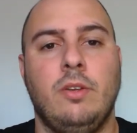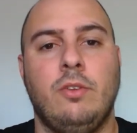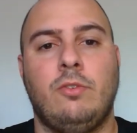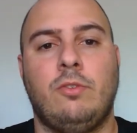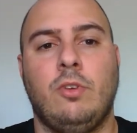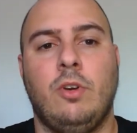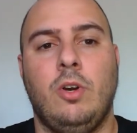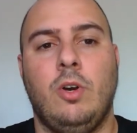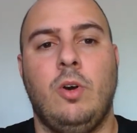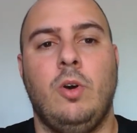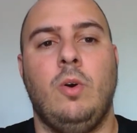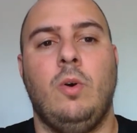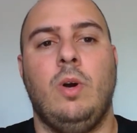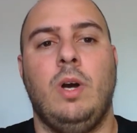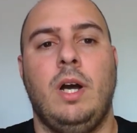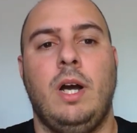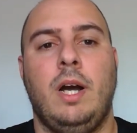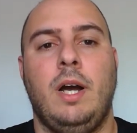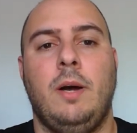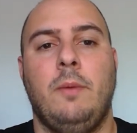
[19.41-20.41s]

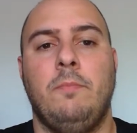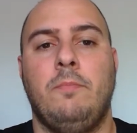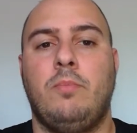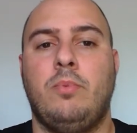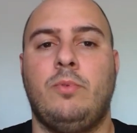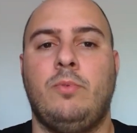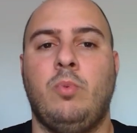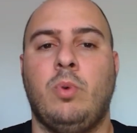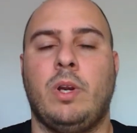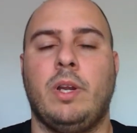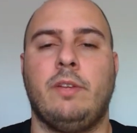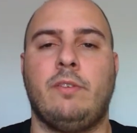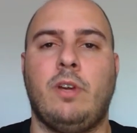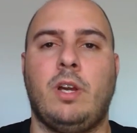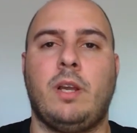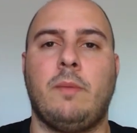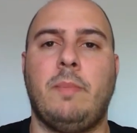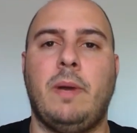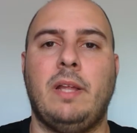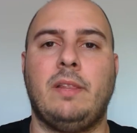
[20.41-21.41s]
So we're going to
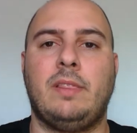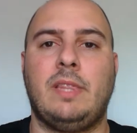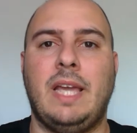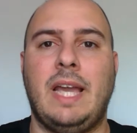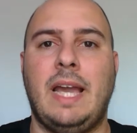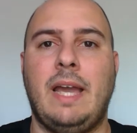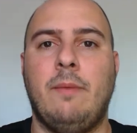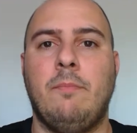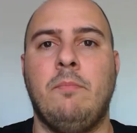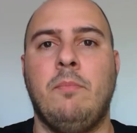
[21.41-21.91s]
talk about that,